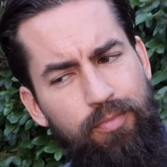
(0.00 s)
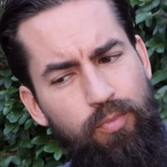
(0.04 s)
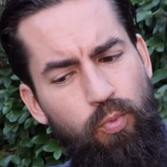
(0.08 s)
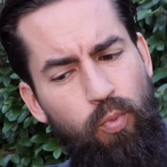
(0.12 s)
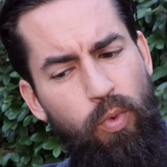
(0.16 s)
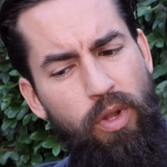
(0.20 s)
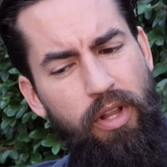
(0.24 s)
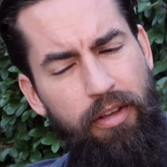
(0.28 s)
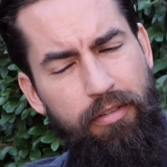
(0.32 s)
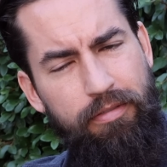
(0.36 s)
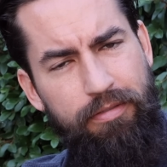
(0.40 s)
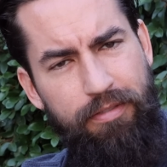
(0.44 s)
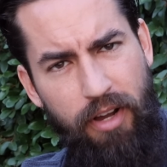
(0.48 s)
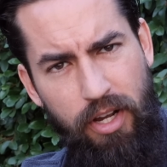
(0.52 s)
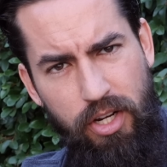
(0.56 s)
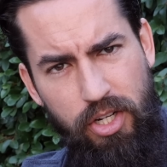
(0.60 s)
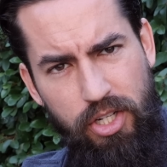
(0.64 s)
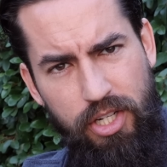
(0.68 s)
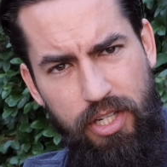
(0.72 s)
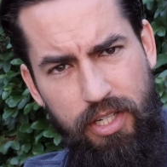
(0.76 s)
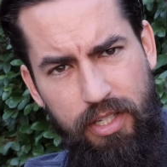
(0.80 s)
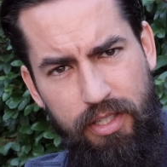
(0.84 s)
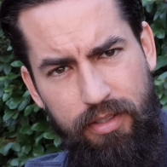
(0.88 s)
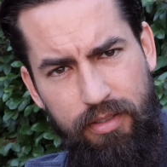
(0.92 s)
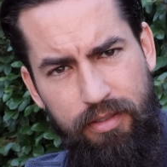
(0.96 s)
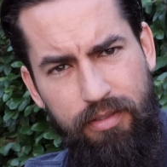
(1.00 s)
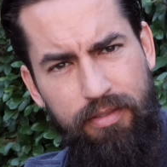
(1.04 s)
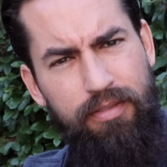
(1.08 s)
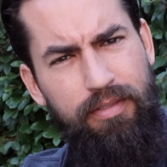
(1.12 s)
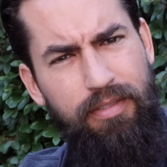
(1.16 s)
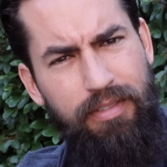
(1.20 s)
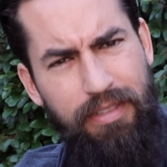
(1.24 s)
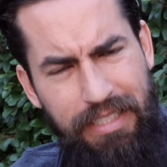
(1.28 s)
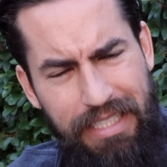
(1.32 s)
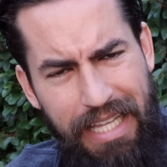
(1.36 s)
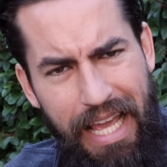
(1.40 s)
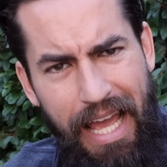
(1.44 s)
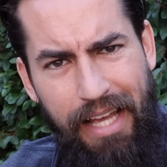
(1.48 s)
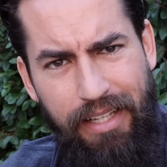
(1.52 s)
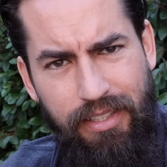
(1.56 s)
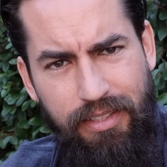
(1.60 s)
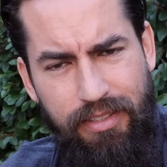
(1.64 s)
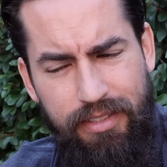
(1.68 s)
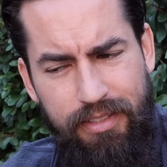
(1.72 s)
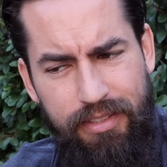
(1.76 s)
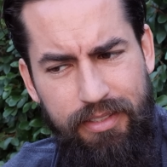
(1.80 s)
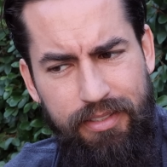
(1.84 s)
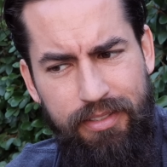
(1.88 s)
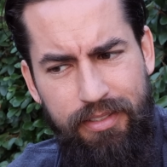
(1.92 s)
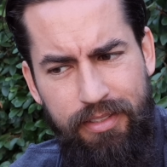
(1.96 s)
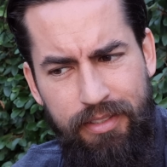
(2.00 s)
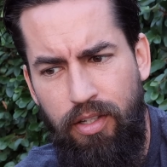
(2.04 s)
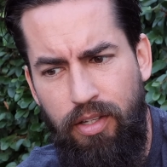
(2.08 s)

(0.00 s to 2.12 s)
Will it function? Yes.